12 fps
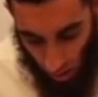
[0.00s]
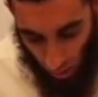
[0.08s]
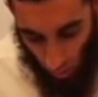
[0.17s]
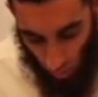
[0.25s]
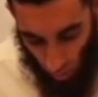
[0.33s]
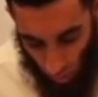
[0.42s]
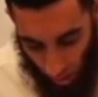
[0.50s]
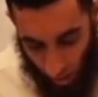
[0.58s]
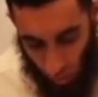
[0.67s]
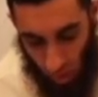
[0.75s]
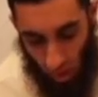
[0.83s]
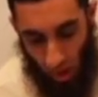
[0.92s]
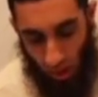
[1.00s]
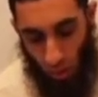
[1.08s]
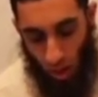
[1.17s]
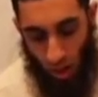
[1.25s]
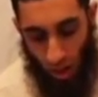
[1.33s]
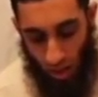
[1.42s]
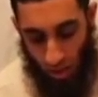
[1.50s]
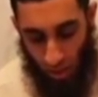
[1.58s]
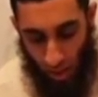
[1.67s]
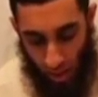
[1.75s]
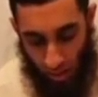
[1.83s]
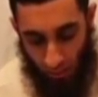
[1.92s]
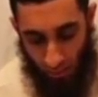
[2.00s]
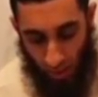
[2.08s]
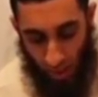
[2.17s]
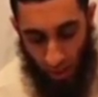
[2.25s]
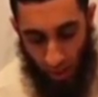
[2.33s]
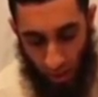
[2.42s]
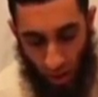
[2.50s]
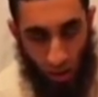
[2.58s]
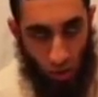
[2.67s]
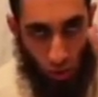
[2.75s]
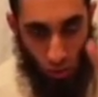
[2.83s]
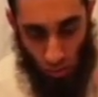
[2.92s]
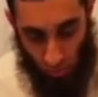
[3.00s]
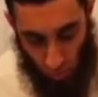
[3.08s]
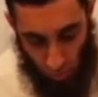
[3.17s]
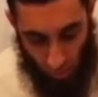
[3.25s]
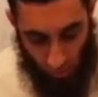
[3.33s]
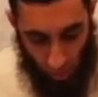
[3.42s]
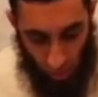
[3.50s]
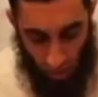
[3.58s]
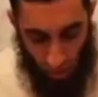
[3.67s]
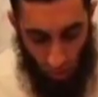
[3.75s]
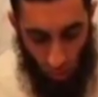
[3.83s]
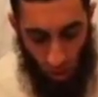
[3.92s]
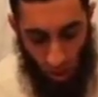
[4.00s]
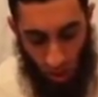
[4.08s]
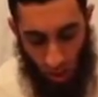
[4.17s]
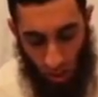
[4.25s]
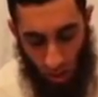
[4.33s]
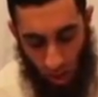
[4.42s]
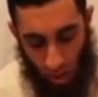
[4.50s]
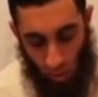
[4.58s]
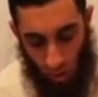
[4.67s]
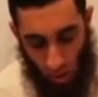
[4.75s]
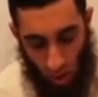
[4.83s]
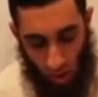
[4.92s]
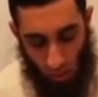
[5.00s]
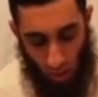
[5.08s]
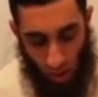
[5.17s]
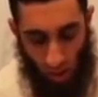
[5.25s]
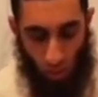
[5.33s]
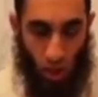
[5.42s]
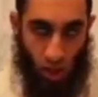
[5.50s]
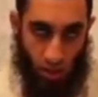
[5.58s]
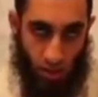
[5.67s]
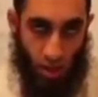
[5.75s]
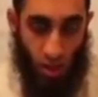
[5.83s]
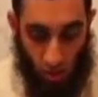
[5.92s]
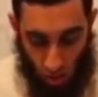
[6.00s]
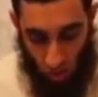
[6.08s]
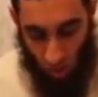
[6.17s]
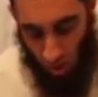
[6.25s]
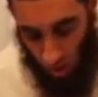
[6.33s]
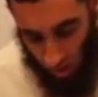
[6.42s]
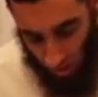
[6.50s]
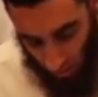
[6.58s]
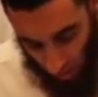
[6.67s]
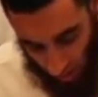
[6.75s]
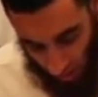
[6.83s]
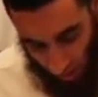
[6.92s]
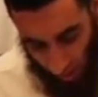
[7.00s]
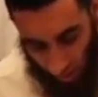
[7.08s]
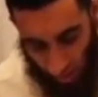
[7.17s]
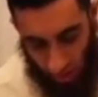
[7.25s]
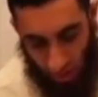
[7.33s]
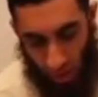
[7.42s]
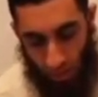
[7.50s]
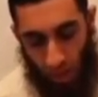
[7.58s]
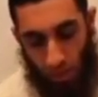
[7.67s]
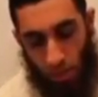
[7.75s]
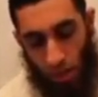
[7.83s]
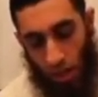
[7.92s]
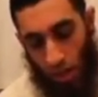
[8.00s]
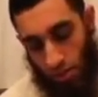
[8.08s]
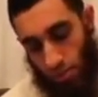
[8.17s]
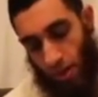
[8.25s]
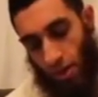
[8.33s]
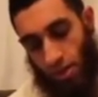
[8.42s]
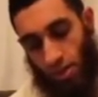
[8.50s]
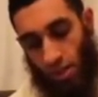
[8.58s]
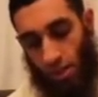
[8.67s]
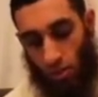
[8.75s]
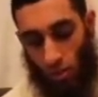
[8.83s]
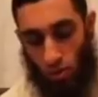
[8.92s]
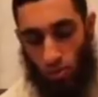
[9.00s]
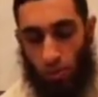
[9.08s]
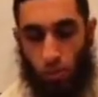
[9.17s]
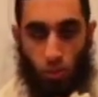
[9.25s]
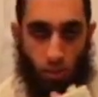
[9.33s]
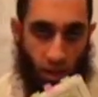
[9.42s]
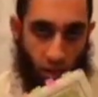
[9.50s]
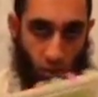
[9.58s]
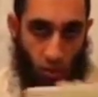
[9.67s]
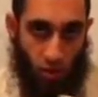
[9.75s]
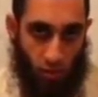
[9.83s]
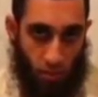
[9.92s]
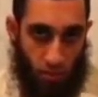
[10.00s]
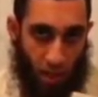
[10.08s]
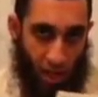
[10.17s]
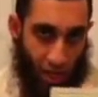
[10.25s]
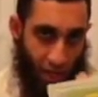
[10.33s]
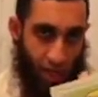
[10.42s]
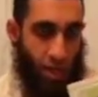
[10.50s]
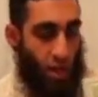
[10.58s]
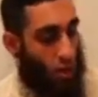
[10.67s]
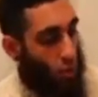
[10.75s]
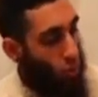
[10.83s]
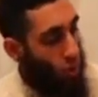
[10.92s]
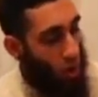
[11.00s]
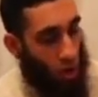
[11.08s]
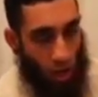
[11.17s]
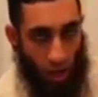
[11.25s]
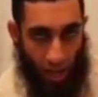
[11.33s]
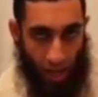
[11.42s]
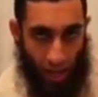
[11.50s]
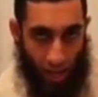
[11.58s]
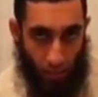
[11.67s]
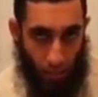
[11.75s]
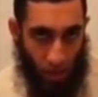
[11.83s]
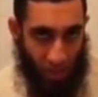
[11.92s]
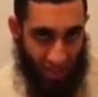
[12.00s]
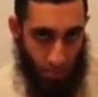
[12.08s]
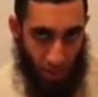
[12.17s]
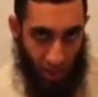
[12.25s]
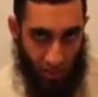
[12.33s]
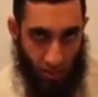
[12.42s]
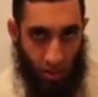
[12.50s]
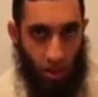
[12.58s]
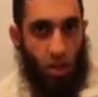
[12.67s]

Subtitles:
La wallahi wa la ithnan, and not two of you in the fire. La wallahi wa la wahid. So the crux of the matter here is, Abi Abdullah apparently said that those people who were making tawaf in Mecca were monkeys and pigs.